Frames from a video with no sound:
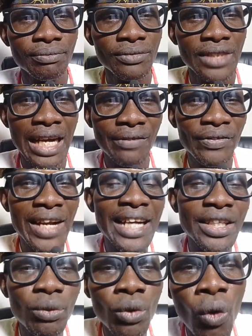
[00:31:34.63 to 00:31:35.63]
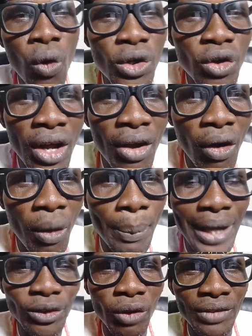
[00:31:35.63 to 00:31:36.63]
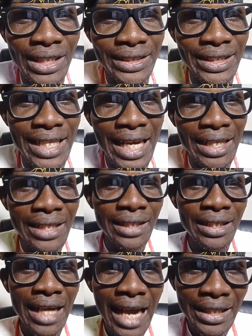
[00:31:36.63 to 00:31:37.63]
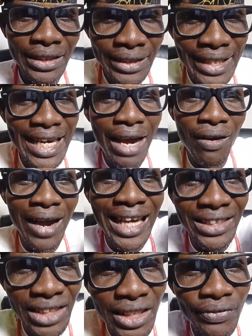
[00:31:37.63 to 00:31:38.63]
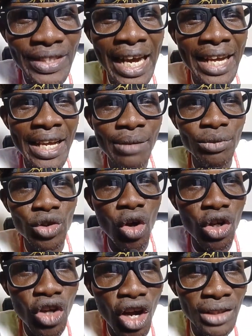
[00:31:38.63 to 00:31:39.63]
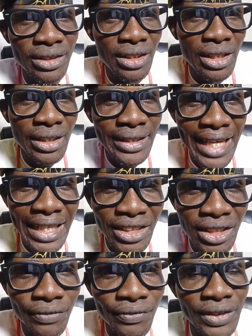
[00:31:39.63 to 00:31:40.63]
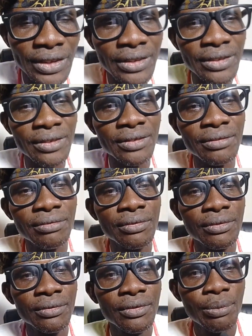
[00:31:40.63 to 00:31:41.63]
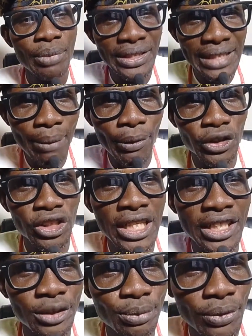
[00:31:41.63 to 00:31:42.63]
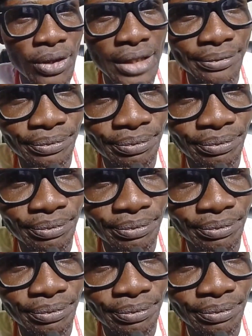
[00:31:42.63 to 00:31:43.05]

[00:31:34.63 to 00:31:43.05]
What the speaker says: And Fulani will own all part of Nigeria. Did they now achieve their aims or not? They achieve it. Please help us share this program.